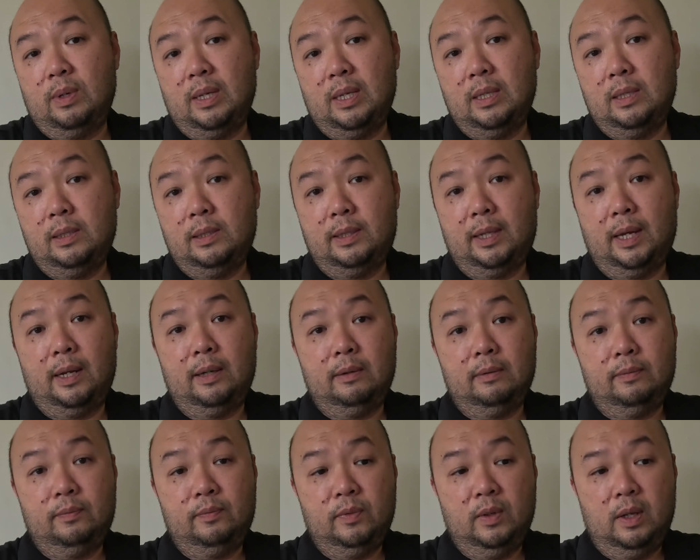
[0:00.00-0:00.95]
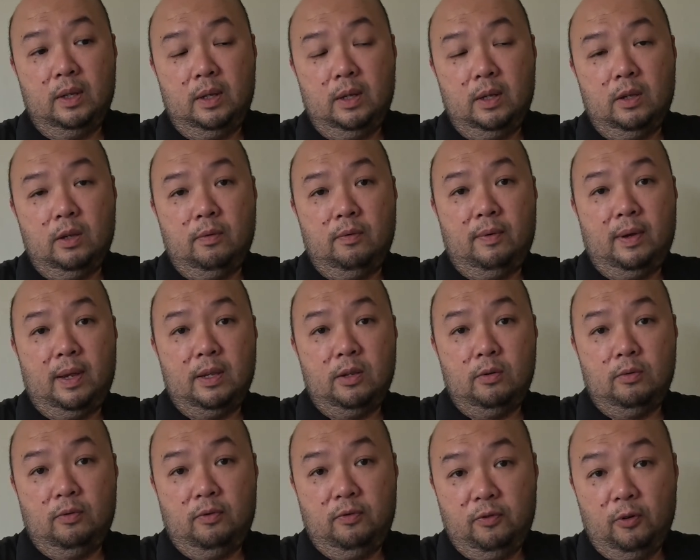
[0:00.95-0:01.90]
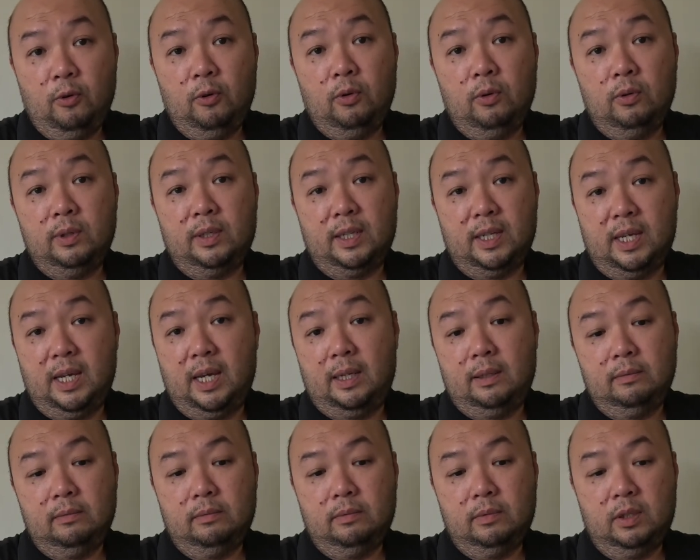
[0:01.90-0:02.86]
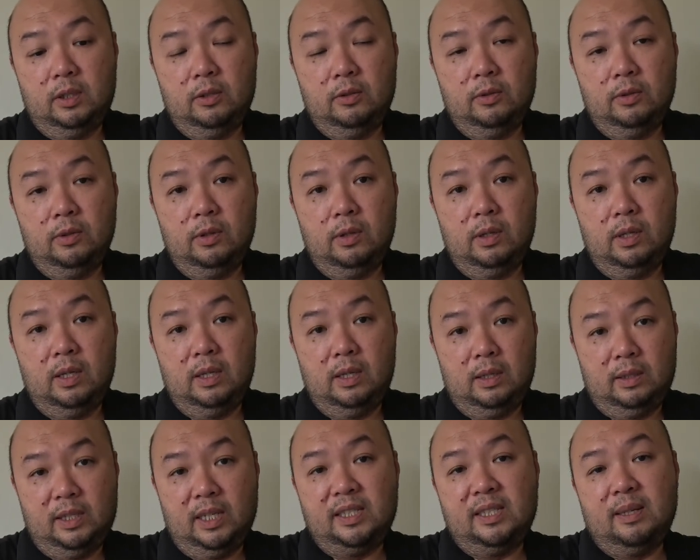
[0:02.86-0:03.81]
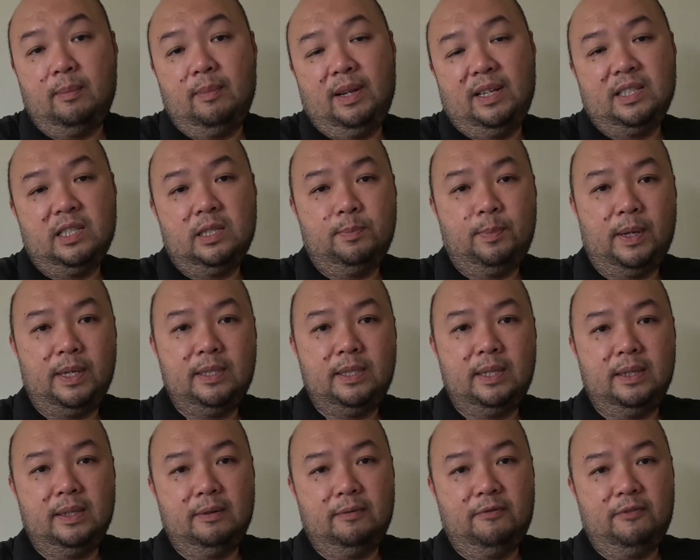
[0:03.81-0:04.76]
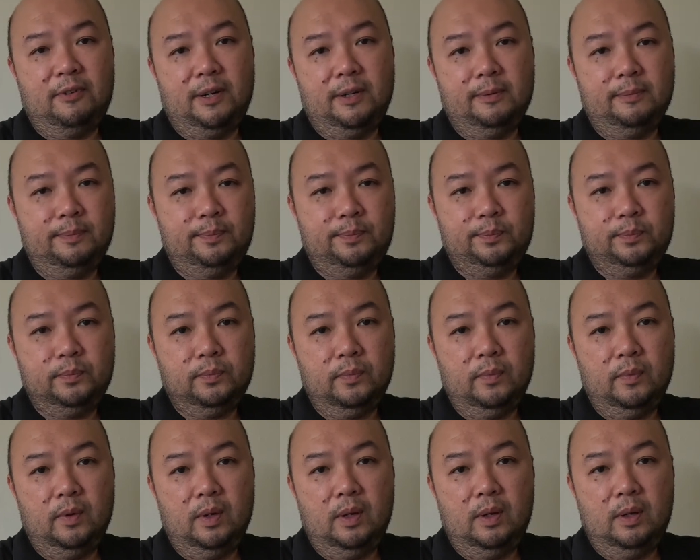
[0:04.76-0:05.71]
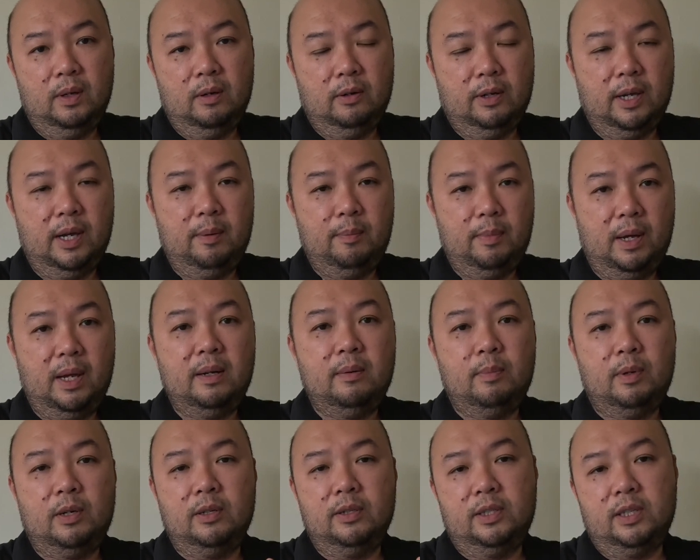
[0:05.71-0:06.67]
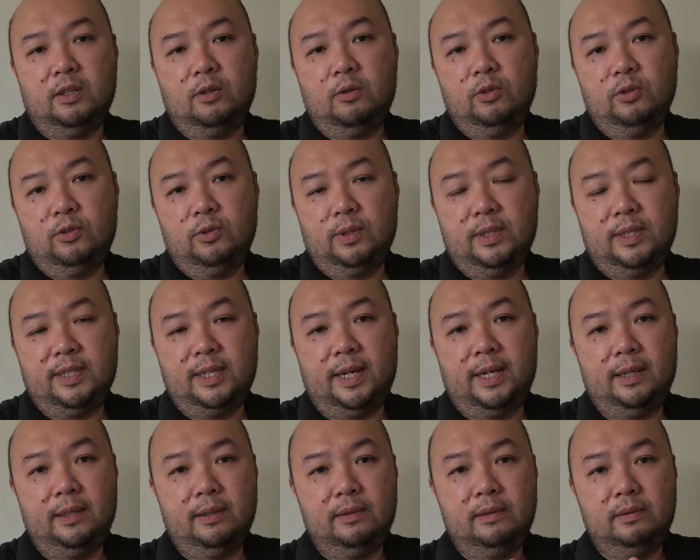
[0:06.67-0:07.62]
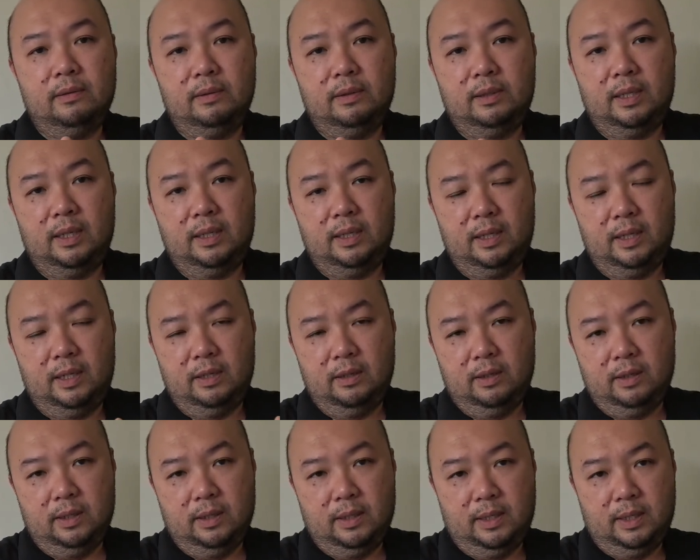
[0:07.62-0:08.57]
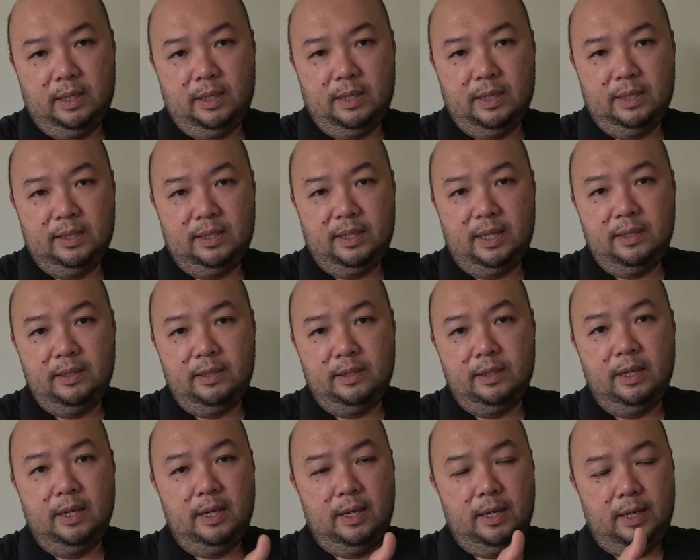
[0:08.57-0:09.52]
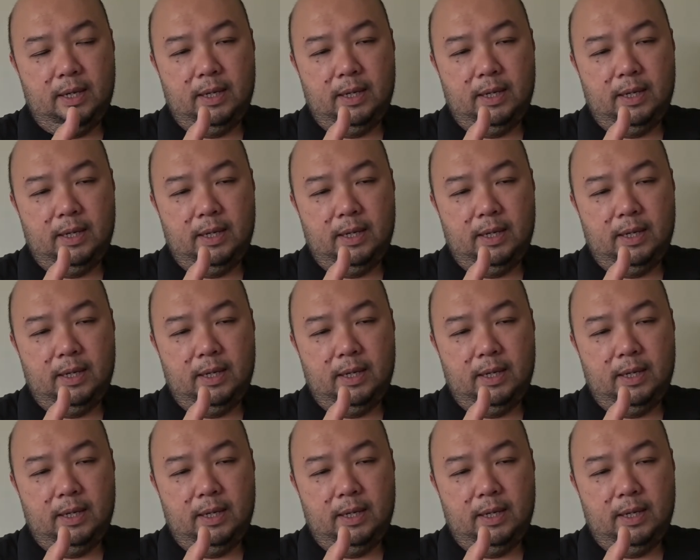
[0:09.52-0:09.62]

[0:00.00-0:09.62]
means that when you fold the gate, you know, it takes up less space at the front. Okay, and because it goes to a side in a sense,